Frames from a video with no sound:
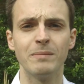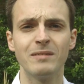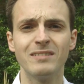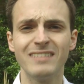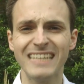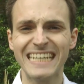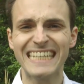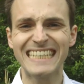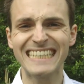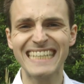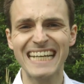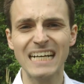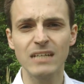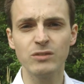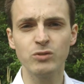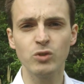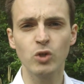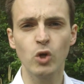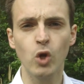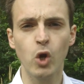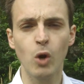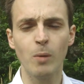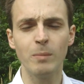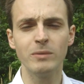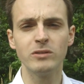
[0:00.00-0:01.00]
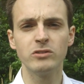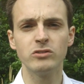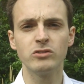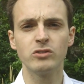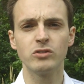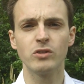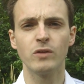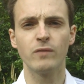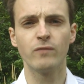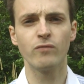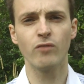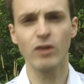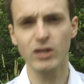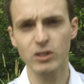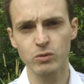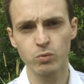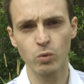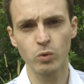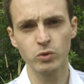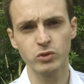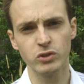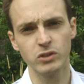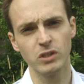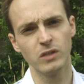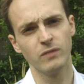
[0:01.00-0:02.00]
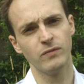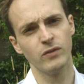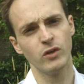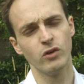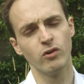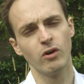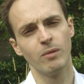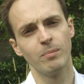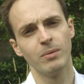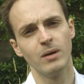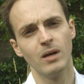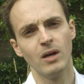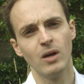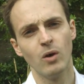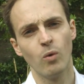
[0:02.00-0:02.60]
6,000 kilometres to the fresh waters of Europe,